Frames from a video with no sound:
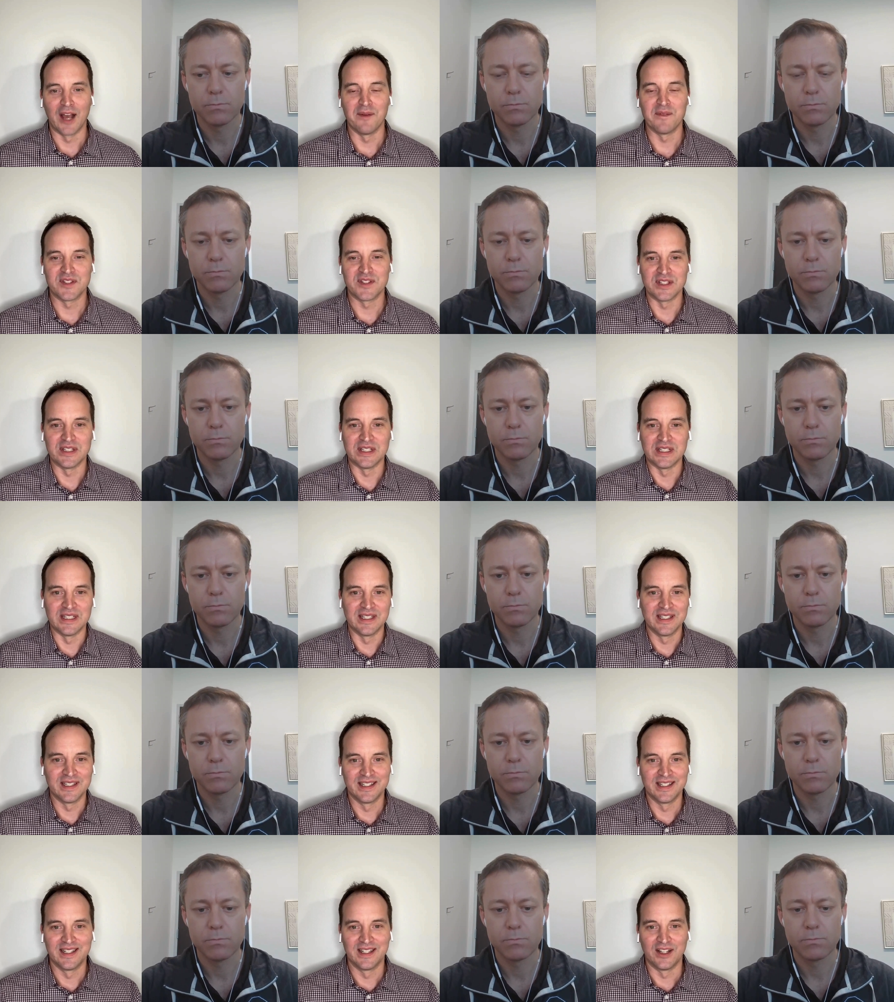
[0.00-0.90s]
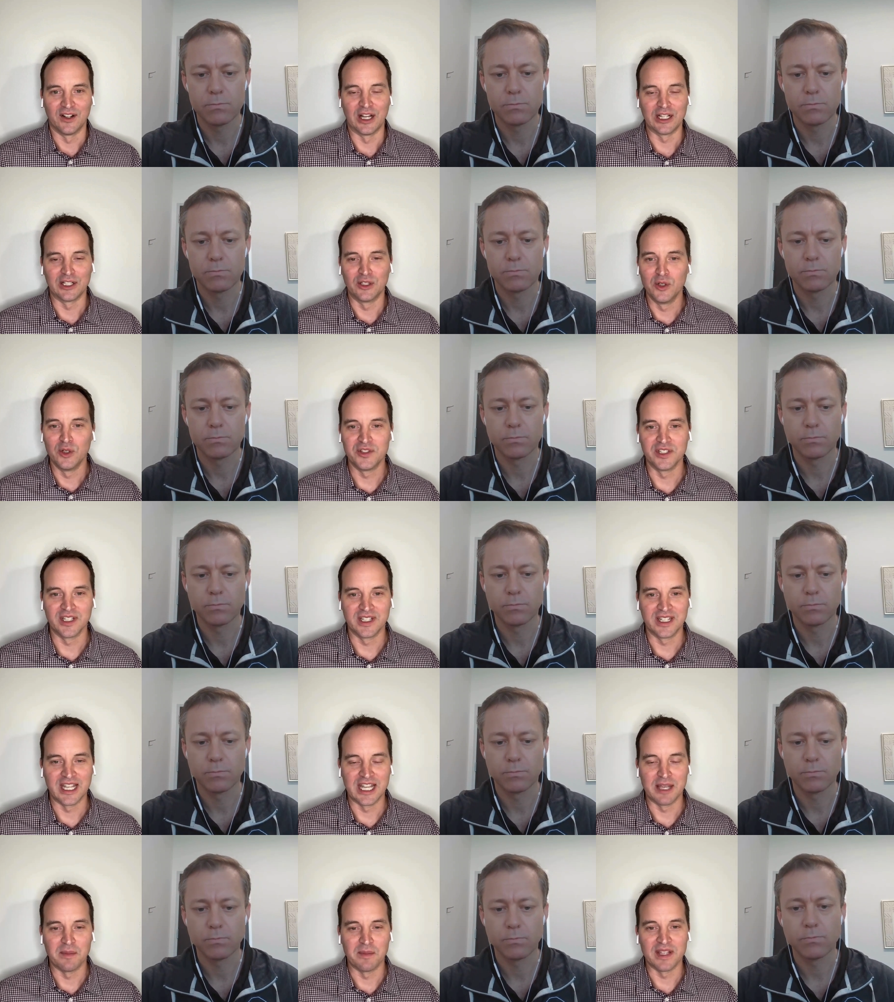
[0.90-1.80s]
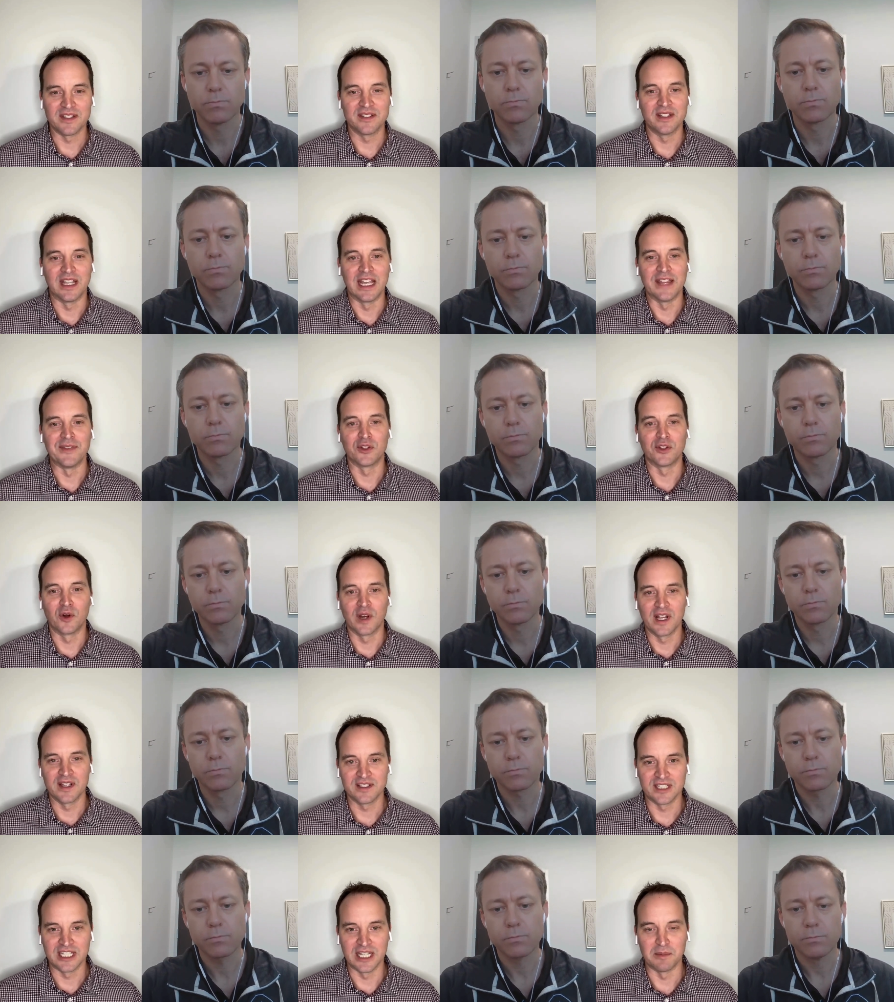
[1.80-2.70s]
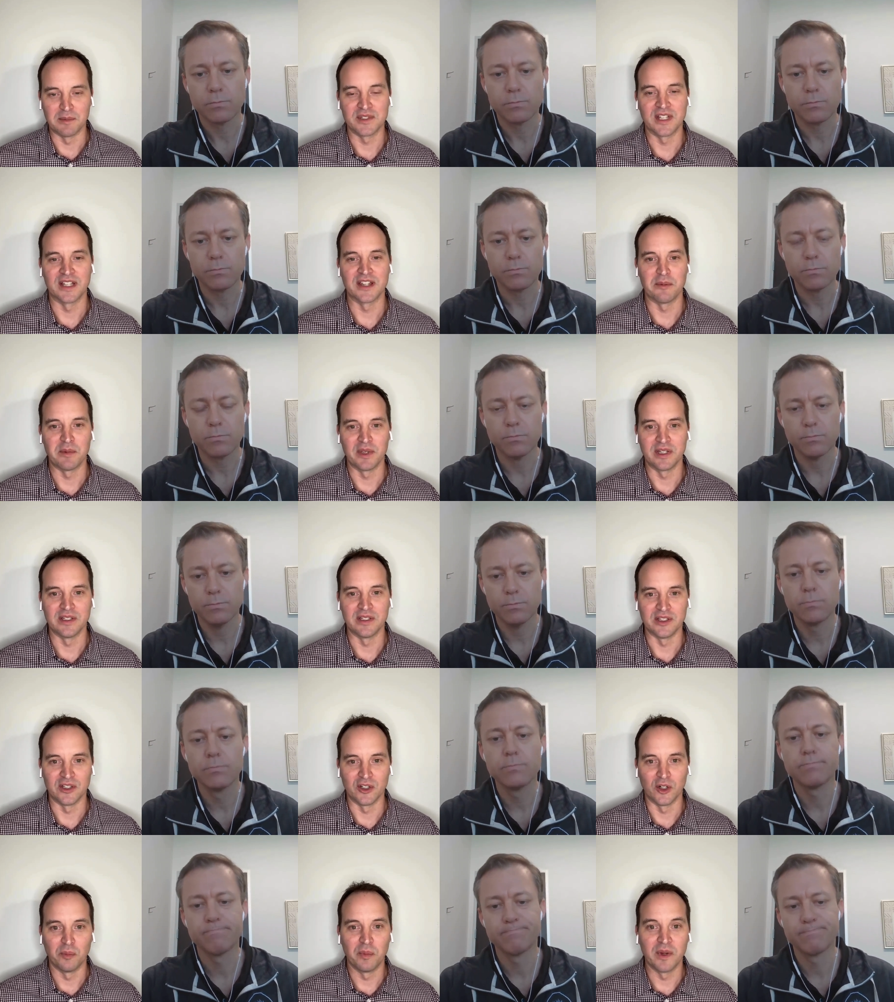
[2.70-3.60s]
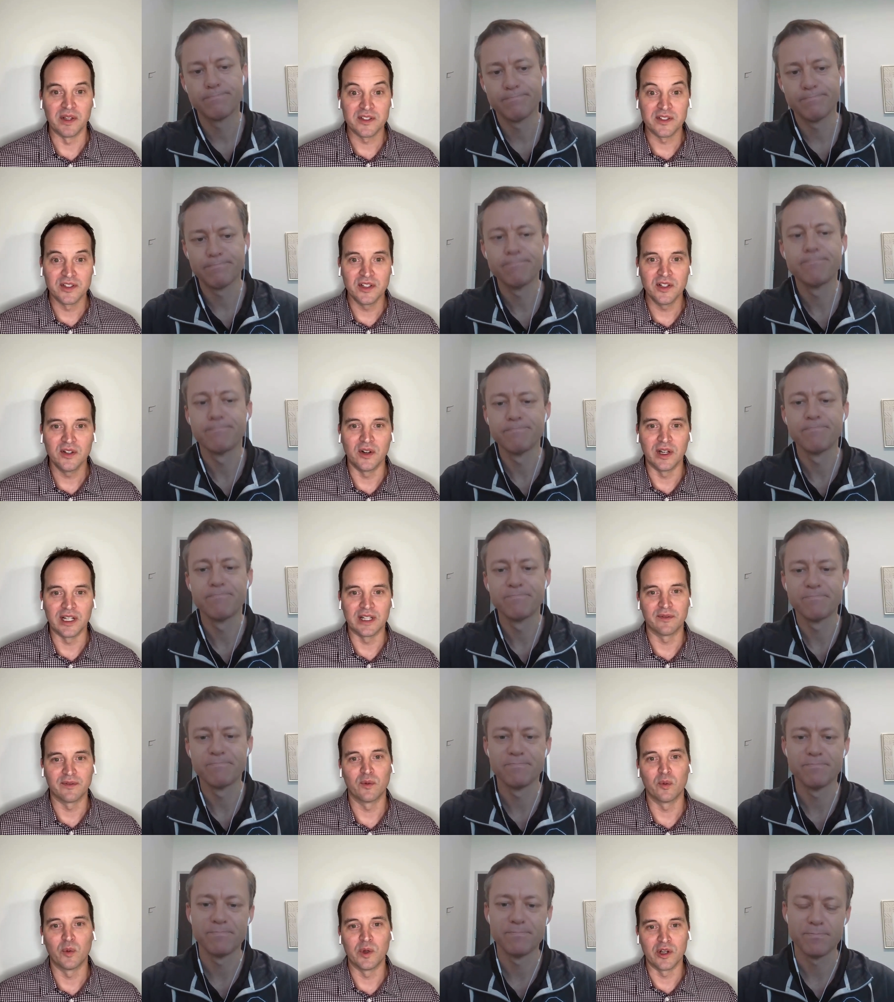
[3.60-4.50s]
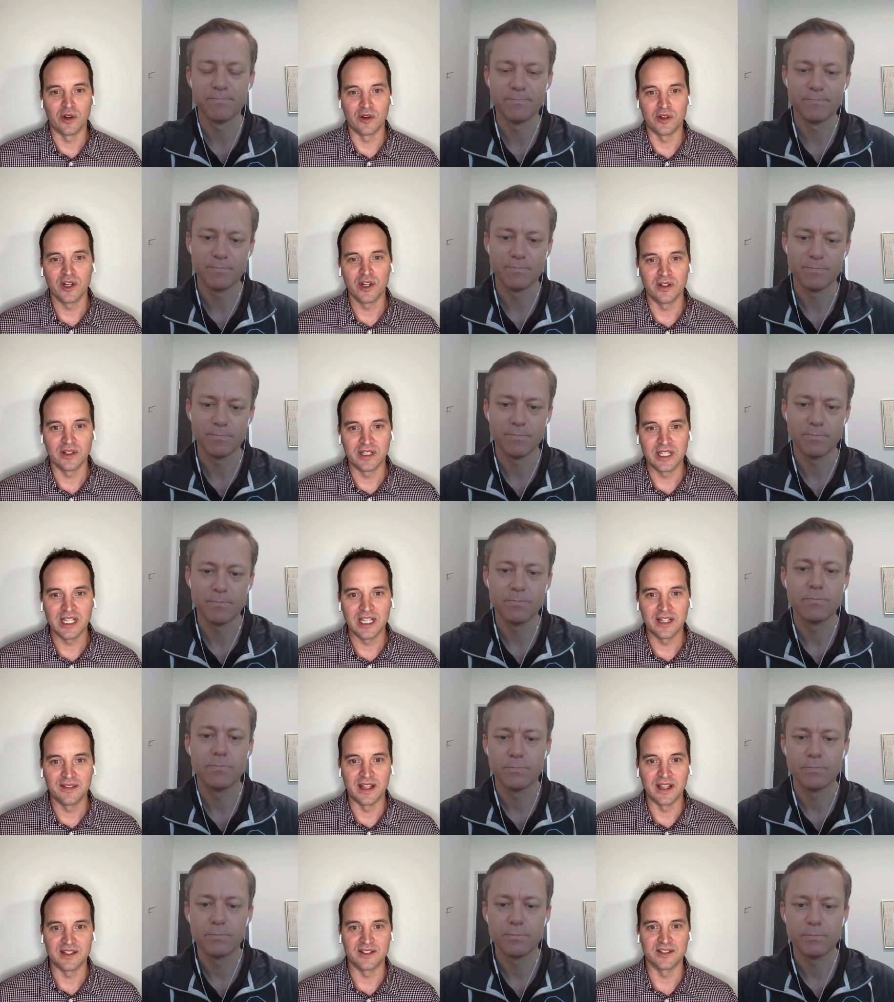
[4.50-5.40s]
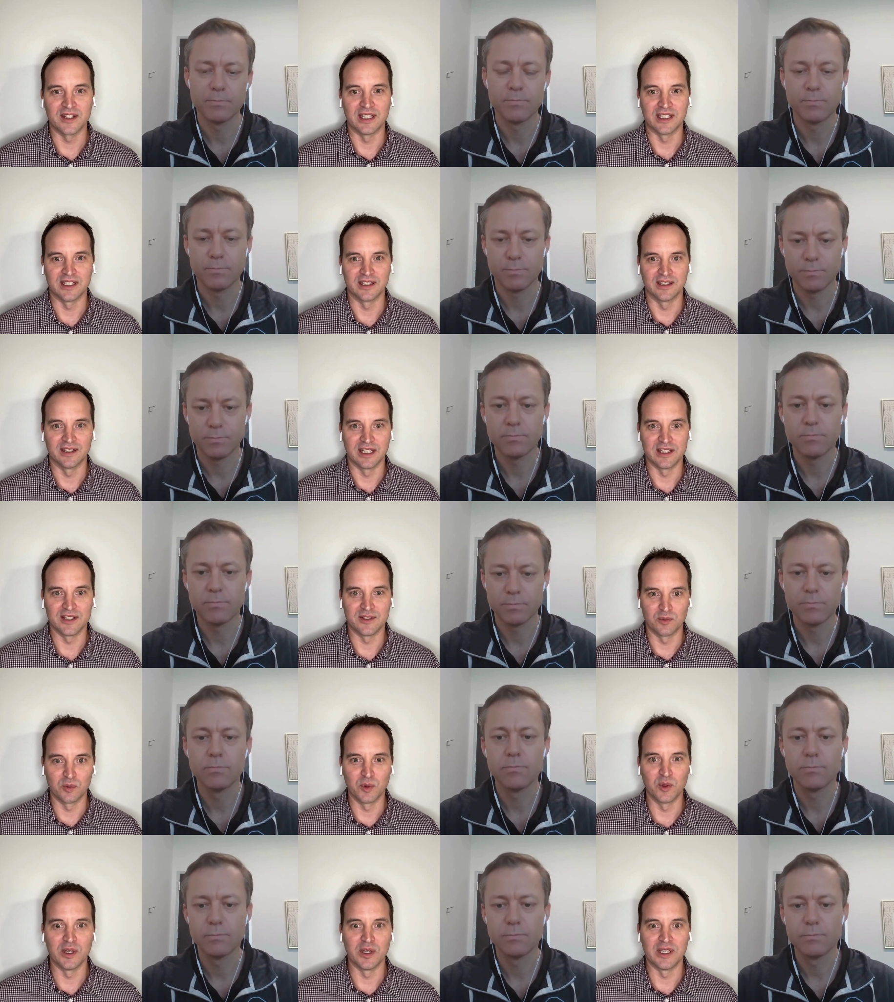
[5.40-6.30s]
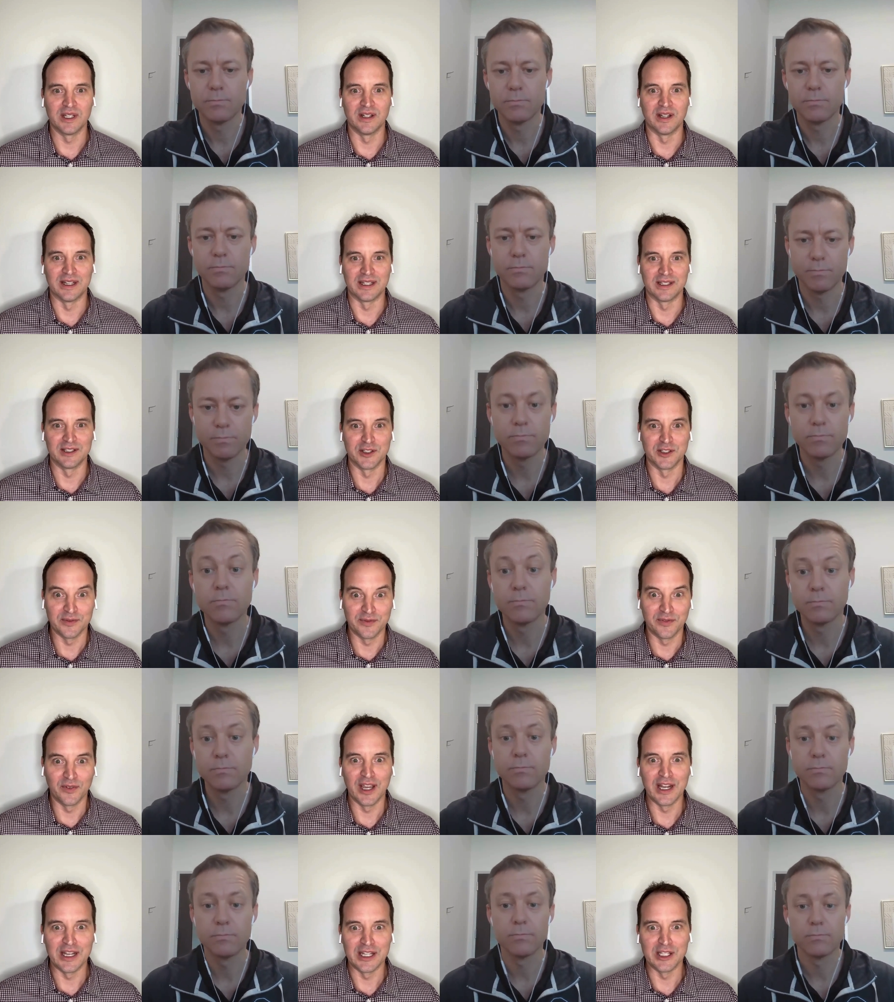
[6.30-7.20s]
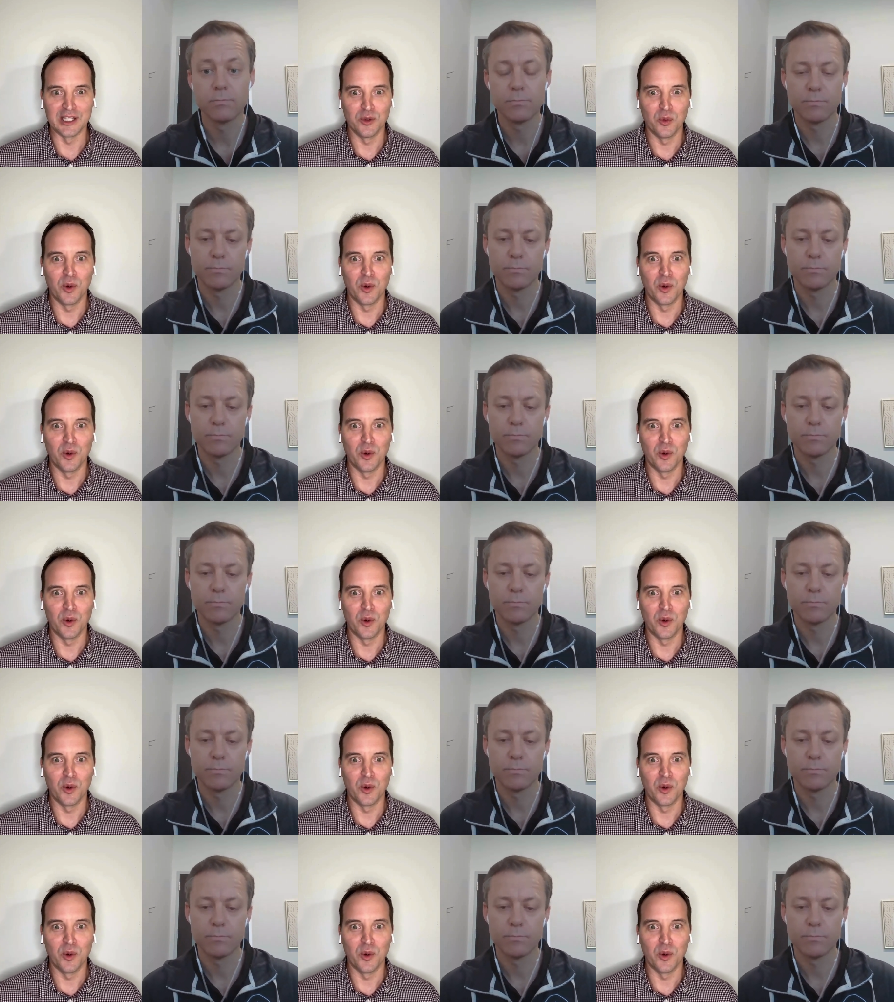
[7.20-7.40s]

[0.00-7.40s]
Speaker 1: obviously like losing a game is in the grand scheme is not that big a deal, but still like when you're a young kid, that's like it's really like deflating.